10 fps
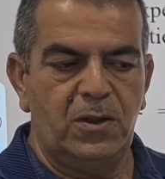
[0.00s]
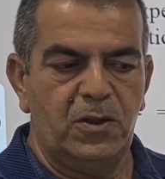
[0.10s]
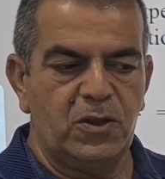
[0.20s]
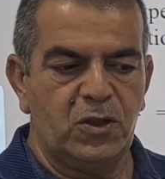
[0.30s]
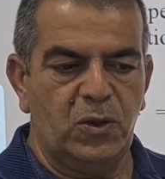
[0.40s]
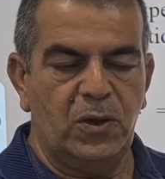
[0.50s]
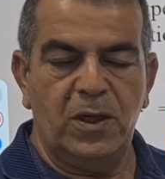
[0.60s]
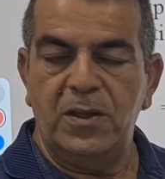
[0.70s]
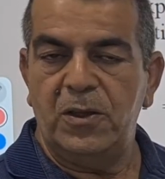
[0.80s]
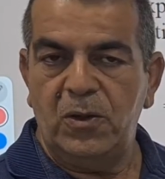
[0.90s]

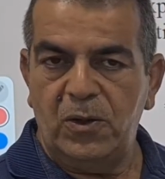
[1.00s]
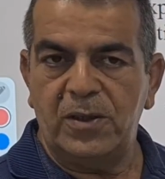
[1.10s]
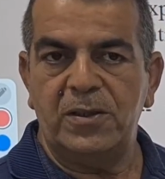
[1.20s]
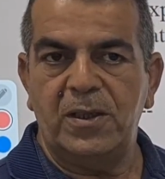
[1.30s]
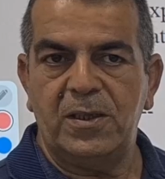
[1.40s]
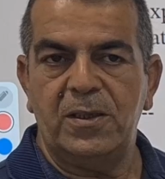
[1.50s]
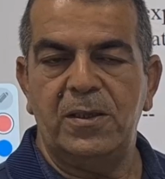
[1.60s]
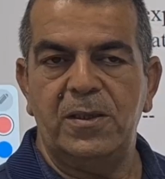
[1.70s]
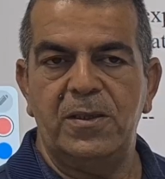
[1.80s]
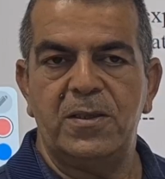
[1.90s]
so the order
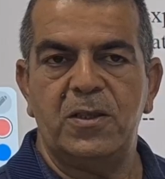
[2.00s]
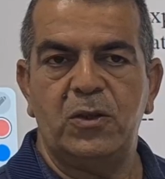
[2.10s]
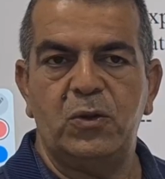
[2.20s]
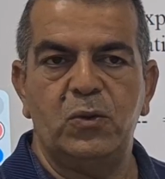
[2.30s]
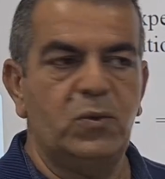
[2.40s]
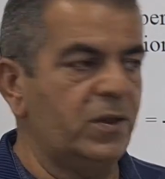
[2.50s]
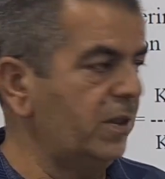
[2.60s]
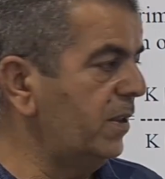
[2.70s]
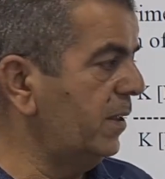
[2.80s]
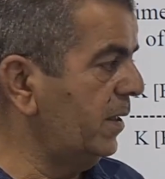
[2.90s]
is
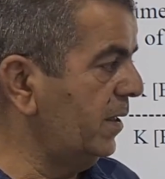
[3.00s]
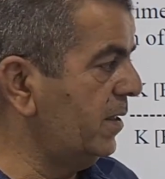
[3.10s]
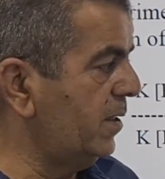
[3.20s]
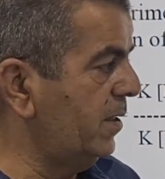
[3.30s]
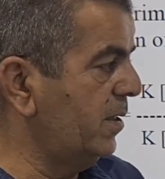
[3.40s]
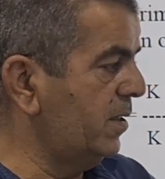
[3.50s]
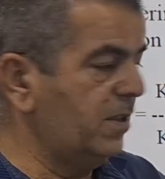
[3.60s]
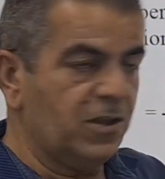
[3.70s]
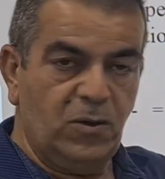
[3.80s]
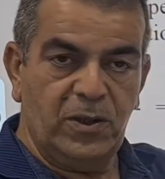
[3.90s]
2. This is
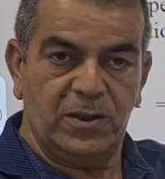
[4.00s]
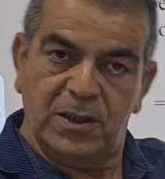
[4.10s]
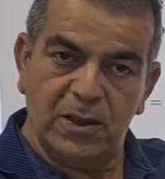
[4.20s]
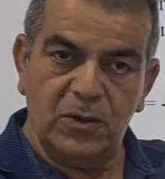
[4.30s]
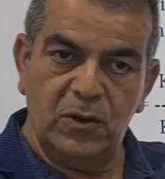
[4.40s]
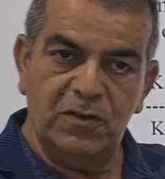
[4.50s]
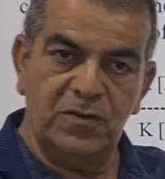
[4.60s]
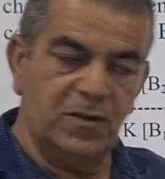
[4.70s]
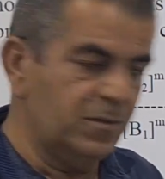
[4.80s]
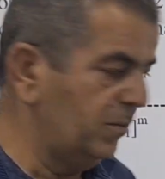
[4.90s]
the order of
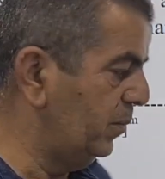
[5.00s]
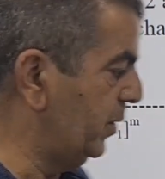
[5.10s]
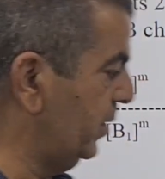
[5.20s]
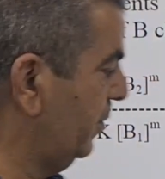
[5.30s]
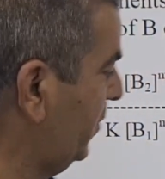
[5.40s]
B.